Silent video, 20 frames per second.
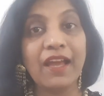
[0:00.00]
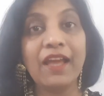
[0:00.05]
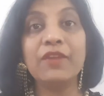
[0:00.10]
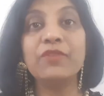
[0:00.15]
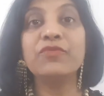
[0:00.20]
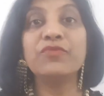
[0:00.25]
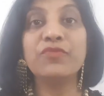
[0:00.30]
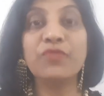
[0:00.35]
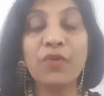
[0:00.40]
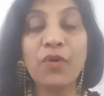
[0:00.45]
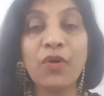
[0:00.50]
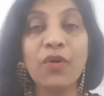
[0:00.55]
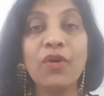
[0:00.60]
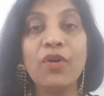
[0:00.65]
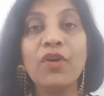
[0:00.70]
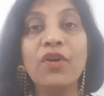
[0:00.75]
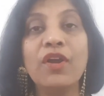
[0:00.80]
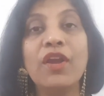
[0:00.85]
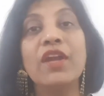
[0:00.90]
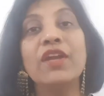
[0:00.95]
And 4,
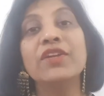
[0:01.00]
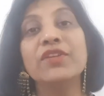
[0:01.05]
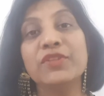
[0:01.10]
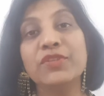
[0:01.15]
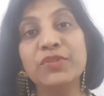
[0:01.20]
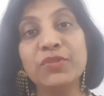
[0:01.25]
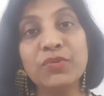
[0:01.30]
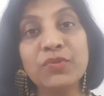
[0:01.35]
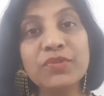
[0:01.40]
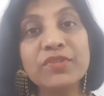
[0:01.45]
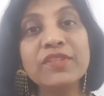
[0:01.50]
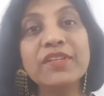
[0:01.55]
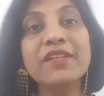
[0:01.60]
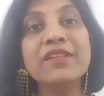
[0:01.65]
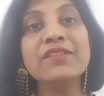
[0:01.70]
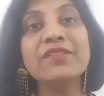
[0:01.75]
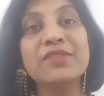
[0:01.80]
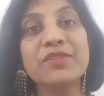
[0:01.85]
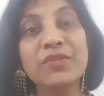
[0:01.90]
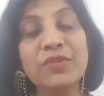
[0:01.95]

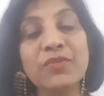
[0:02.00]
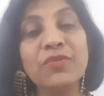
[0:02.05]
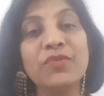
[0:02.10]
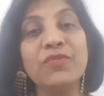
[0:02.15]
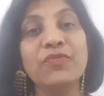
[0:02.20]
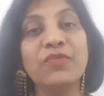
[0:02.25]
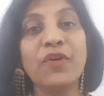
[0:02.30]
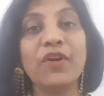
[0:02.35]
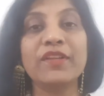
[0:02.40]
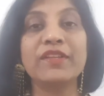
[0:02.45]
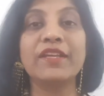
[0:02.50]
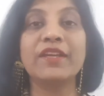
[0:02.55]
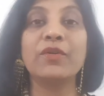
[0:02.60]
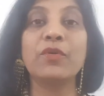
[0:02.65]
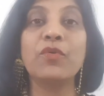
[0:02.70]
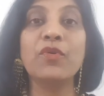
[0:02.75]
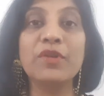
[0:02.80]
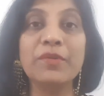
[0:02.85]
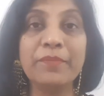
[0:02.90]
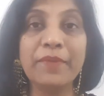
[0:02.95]
uses you for their
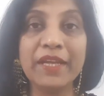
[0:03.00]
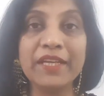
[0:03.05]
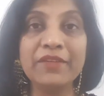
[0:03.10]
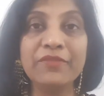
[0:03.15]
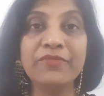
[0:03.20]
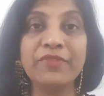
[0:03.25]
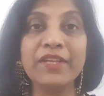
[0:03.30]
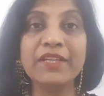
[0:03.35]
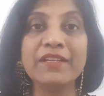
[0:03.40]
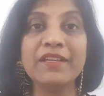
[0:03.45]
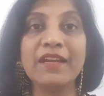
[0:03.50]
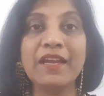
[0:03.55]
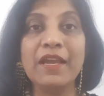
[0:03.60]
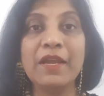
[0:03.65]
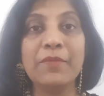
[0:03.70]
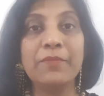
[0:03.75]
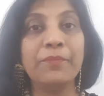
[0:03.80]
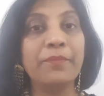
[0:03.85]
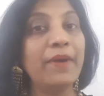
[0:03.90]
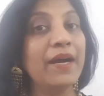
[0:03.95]
own benefit
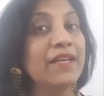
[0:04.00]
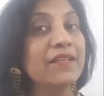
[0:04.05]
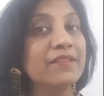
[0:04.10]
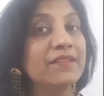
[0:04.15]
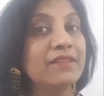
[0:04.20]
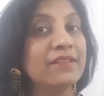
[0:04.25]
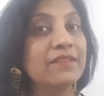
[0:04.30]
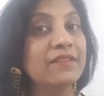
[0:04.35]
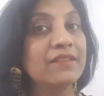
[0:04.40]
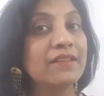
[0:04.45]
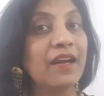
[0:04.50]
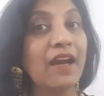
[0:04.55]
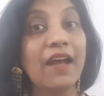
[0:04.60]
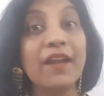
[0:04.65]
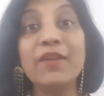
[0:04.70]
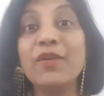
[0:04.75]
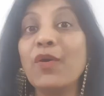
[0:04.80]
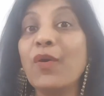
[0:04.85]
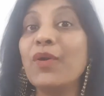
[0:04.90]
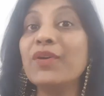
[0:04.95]
but
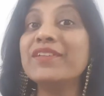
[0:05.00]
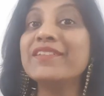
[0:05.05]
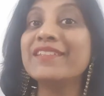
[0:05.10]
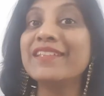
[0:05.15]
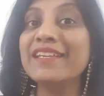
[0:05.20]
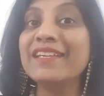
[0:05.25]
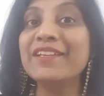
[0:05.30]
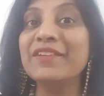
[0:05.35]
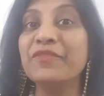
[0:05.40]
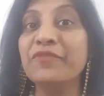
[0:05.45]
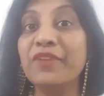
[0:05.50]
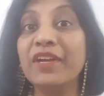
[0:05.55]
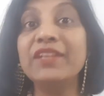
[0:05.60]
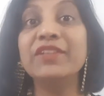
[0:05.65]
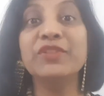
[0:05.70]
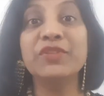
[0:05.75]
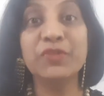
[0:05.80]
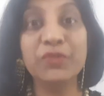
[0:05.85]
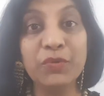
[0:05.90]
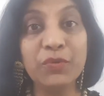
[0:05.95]
are not seen
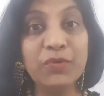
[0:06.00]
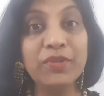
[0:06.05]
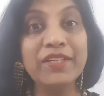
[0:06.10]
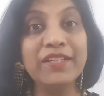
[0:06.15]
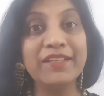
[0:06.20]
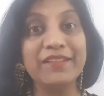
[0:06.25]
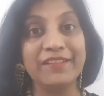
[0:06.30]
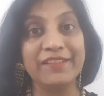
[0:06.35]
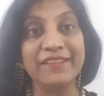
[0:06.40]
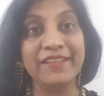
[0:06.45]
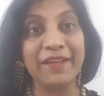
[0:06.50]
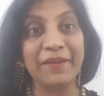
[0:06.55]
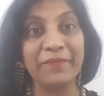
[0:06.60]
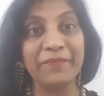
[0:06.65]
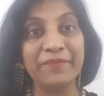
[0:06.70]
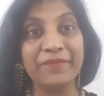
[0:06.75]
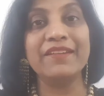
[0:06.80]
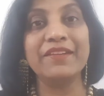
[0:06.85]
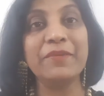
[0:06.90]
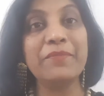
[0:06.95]
when you need them.
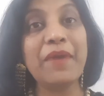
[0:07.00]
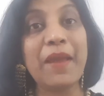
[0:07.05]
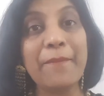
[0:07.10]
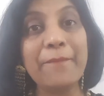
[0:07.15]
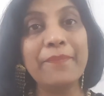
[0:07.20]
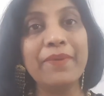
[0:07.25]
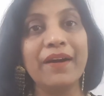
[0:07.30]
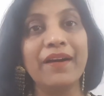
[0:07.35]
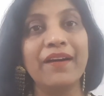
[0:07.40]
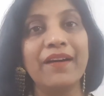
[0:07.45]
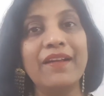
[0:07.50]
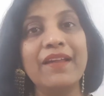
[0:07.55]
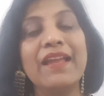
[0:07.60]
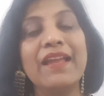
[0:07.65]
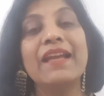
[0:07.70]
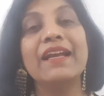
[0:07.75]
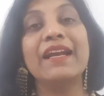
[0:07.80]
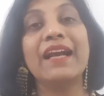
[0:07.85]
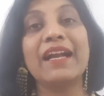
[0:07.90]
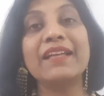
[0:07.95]
Remember,
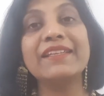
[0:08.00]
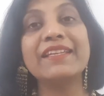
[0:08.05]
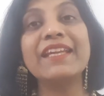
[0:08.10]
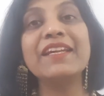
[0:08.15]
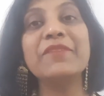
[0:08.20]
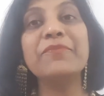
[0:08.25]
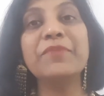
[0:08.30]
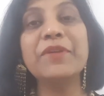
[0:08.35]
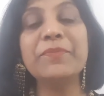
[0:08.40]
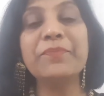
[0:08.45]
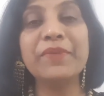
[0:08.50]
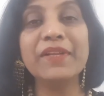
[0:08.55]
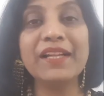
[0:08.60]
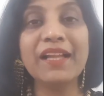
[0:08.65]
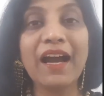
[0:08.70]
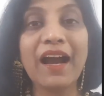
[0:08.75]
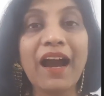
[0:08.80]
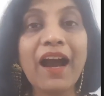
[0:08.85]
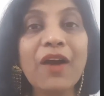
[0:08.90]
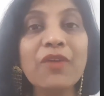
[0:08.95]
cutting
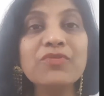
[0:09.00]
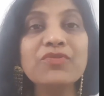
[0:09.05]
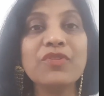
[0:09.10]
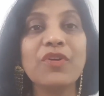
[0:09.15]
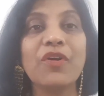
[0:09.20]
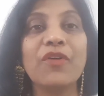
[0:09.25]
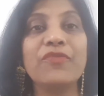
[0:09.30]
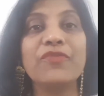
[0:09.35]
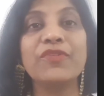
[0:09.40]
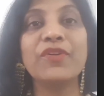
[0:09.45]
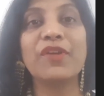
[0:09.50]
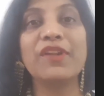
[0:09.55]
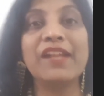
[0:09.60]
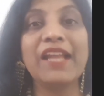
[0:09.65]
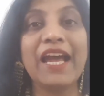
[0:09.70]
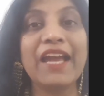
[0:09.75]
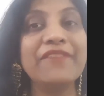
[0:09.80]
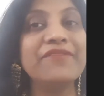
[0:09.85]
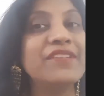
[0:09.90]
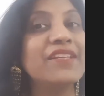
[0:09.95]
people out of your
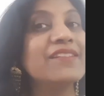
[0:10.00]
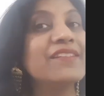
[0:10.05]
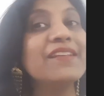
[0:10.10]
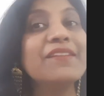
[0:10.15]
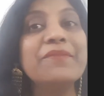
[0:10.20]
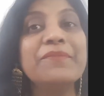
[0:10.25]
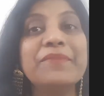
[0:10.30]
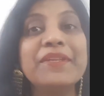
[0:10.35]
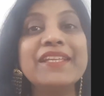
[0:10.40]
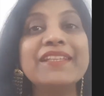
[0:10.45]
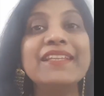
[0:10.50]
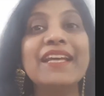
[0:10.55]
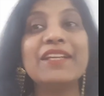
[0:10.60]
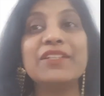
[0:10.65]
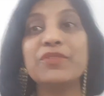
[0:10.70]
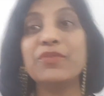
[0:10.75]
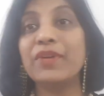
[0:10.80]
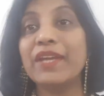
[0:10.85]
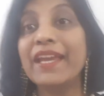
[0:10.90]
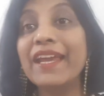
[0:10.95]
life doesn't mean
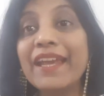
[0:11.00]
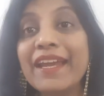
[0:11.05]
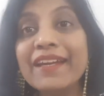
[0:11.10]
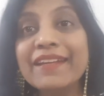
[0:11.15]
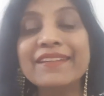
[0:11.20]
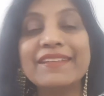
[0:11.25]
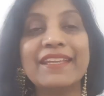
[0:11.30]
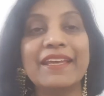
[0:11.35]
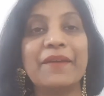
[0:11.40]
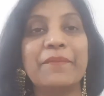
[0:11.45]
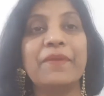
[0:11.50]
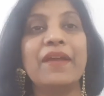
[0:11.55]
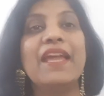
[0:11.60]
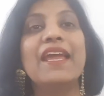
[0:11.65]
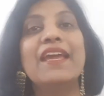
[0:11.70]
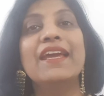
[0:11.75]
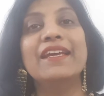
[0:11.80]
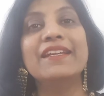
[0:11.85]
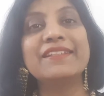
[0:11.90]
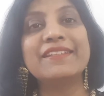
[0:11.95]
that you hate them.
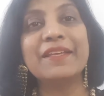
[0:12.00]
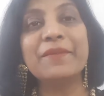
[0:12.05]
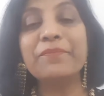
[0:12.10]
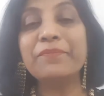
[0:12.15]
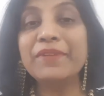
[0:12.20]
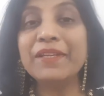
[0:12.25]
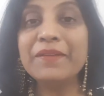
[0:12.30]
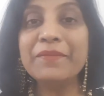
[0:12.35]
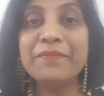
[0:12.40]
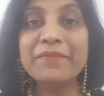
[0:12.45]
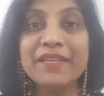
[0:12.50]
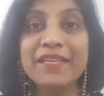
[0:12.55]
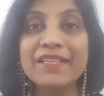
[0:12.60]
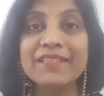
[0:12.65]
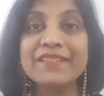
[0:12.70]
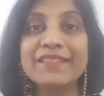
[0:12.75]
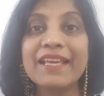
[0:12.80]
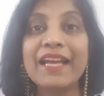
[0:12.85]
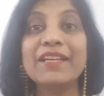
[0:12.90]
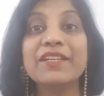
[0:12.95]
It simply
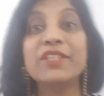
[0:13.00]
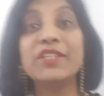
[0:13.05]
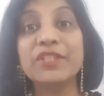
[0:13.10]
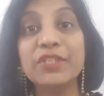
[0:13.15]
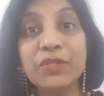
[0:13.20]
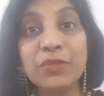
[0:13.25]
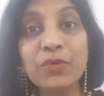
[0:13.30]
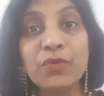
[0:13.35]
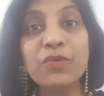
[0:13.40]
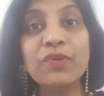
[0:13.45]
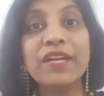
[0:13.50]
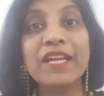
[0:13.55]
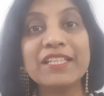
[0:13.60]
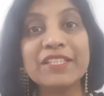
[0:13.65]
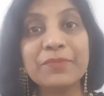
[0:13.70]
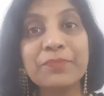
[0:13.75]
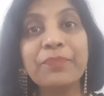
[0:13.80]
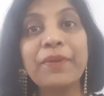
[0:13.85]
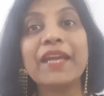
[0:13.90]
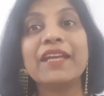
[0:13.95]
means that you
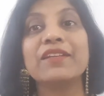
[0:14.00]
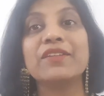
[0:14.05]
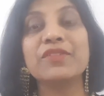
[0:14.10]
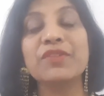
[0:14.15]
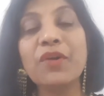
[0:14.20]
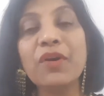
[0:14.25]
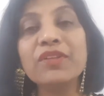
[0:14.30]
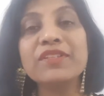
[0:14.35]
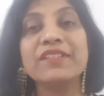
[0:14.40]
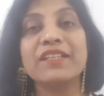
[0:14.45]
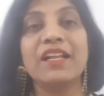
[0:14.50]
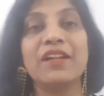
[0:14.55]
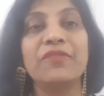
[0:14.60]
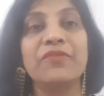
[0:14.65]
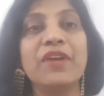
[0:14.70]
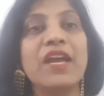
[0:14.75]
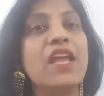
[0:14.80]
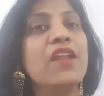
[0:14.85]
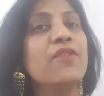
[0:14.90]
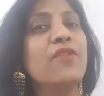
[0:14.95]
respect
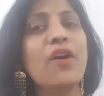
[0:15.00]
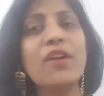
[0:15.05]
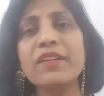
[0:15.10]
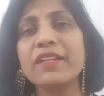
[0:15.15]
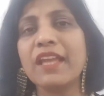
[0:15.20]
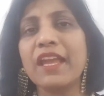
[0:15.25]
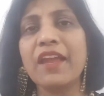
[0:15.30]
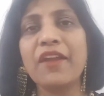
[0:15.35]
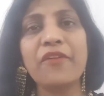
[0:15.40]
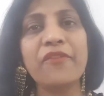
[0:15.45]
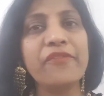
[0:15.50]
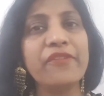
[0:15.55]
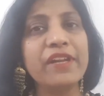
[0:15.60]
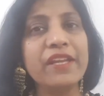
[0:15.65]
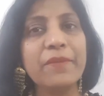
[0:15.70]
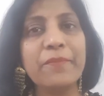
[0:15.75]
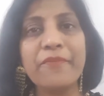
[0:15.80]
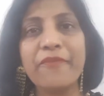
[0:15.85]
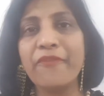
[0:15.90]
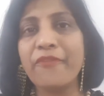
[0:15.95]
yourself. Not
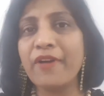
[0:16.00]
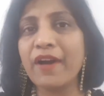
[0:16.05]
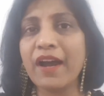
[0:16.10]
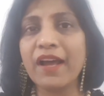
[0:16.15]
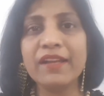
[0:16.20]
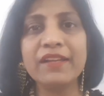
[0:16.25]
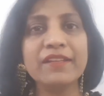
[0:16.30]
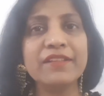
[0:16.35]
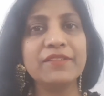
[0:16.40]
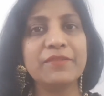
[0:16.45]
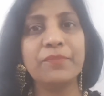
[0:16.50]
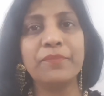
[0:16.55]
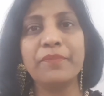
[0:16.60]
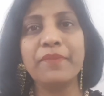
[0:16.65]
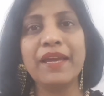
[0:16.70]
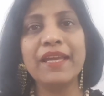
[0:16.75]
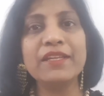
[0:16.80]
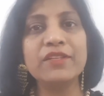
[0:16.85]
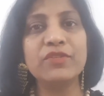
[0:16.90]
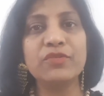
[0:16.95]
everyone is
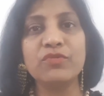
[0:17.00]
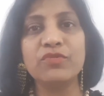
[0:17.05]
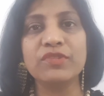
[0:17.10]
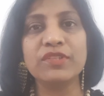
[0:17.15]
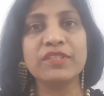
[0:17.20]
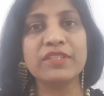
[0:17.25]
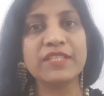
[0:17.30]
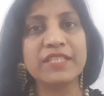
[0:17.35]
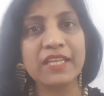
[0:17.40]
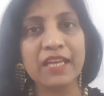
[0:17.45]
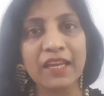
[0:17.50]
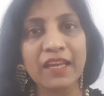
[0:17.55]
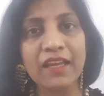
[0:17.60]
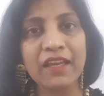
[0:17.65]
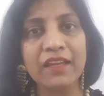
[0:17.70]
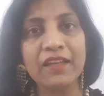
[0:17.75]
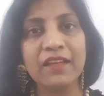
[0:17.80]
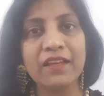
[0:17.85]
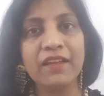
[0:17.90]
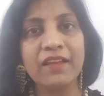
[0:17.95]
meant to stay.